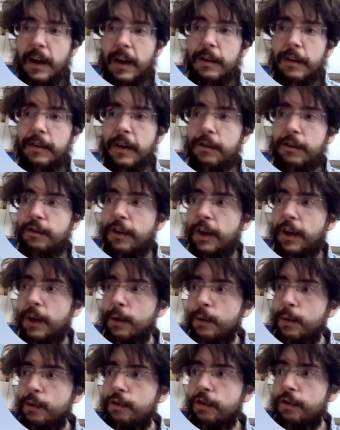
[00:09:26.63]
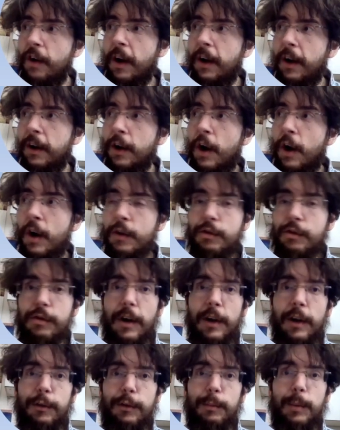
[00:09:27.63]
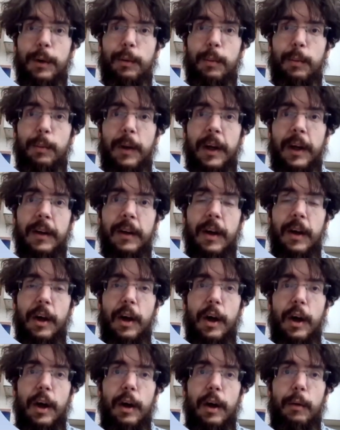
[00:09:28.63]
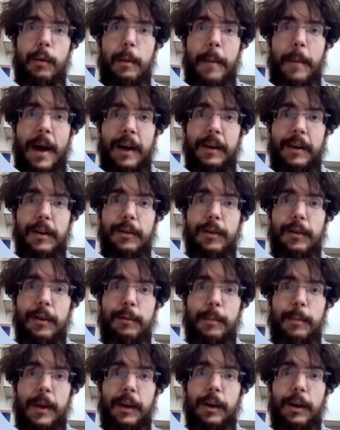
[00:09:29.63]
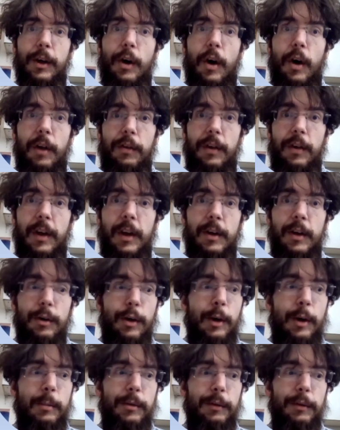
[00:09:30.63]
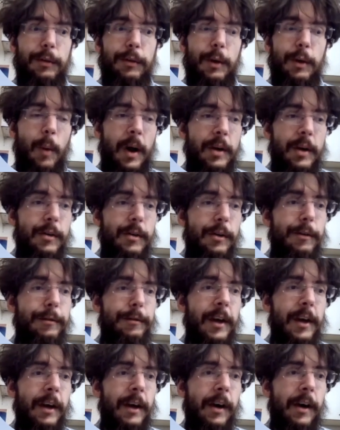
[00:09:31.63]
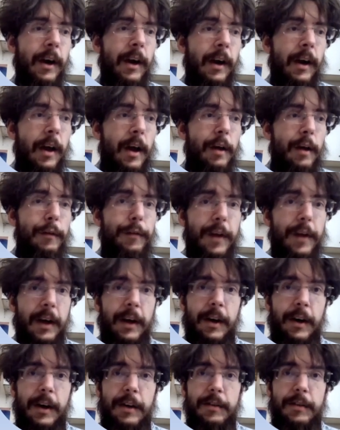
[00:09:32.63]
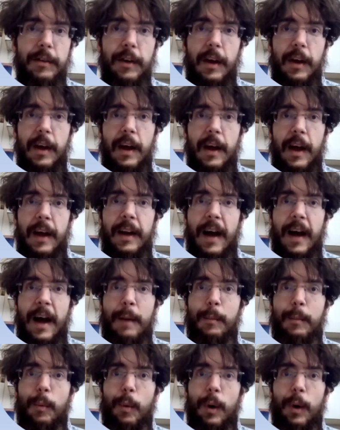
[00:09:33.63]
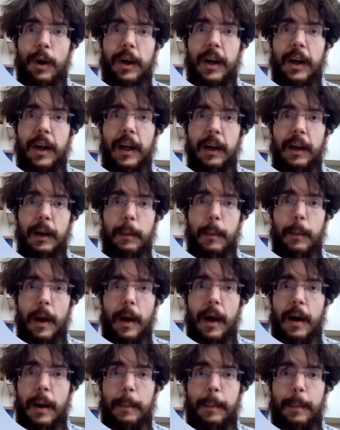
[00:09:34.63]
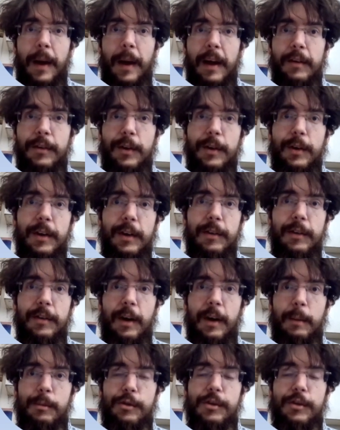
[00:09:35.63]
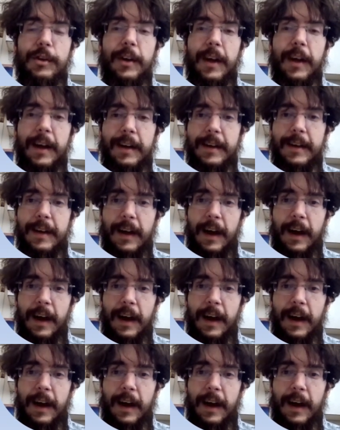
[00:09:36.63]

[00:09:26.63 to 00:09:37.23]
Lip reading: such a huge contrast between Romanticism and the Gothic in terms of the wanderer figures. And I'm working based on the assumption that